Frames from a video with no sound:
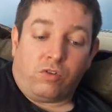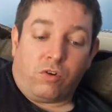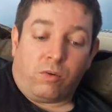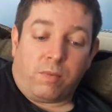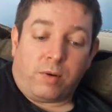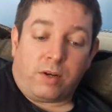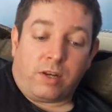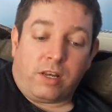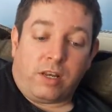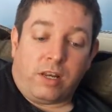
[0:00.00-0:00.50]

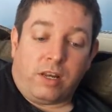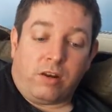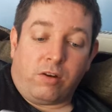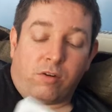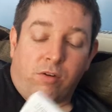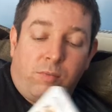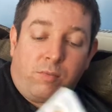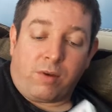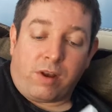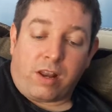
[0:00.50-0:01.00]
Robert De
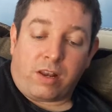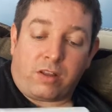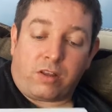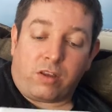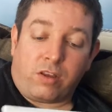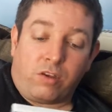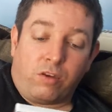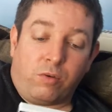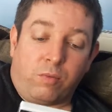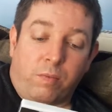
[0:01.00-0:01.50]
Niro and Bradley
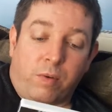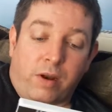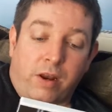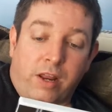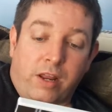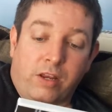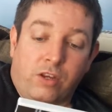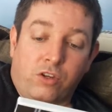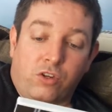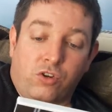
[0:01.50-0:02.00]
Cooper
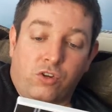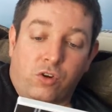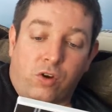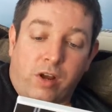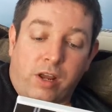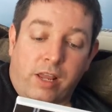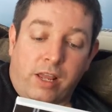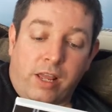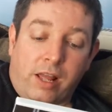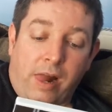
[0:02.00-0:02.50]
in
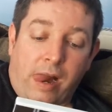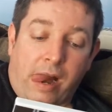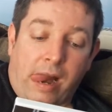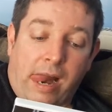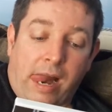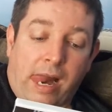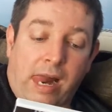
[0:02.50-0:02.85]
Joy. I